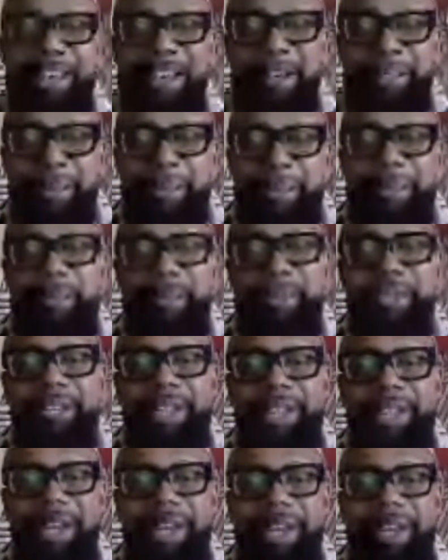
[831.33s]
But we would
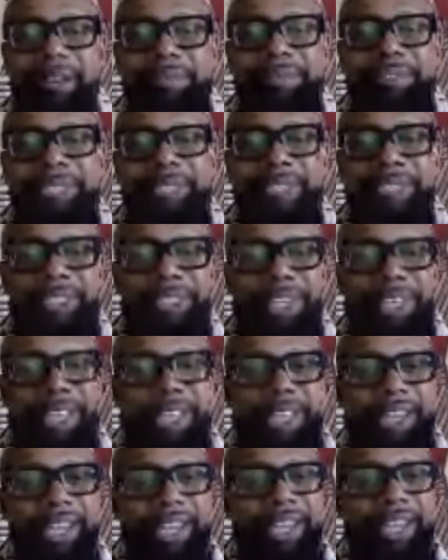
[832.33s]
love to
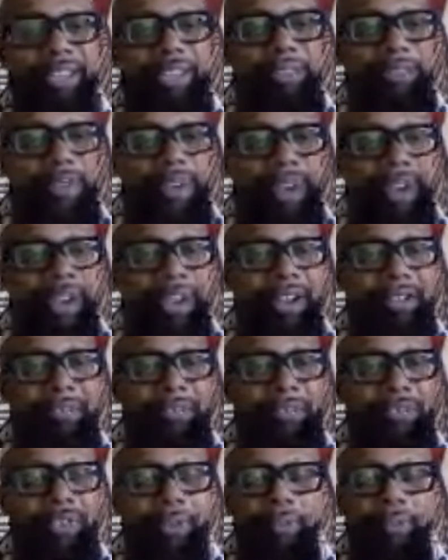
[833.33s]
see
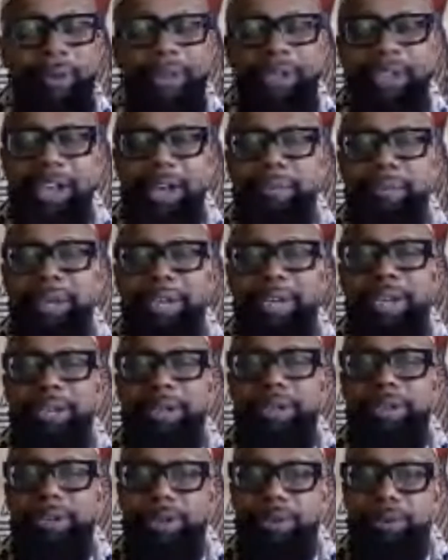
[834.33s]
someone come in
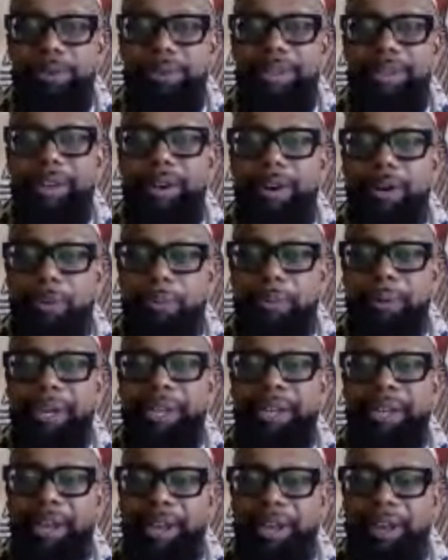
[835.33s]
and do the
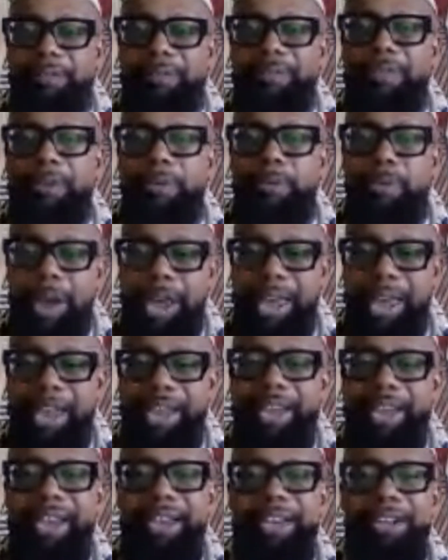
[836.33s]
opening of the
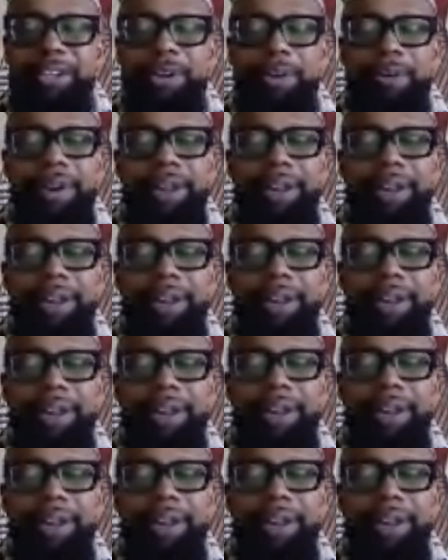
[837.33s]
way. Don't
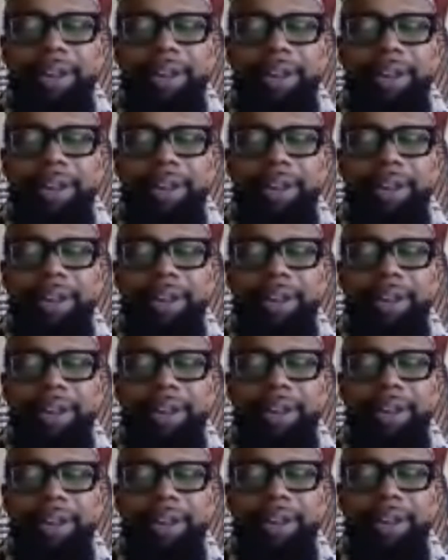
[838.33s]
allow this simply to
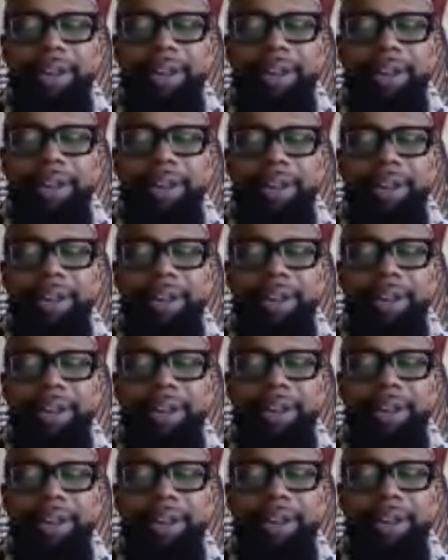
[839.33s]
be
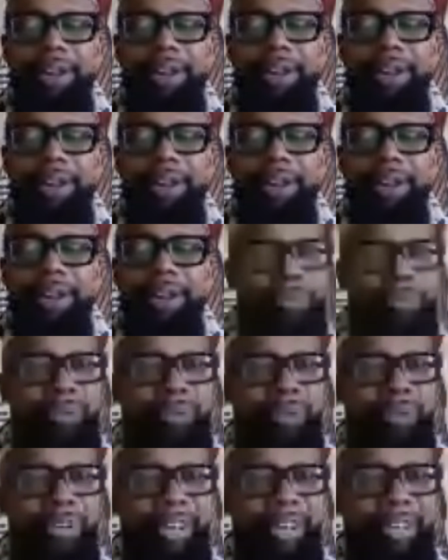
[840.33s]
a time that you
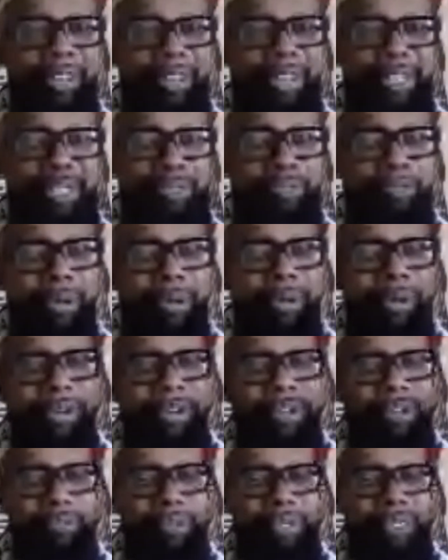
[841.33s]
look at this
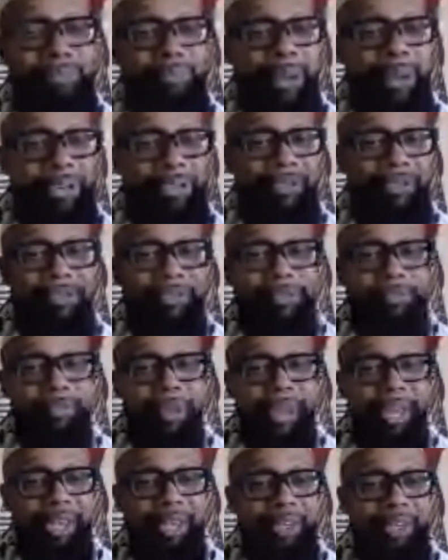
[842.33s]
bald-headed bespectacled
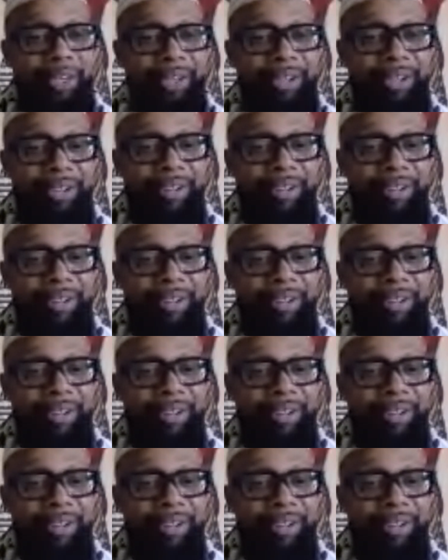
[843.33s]
man.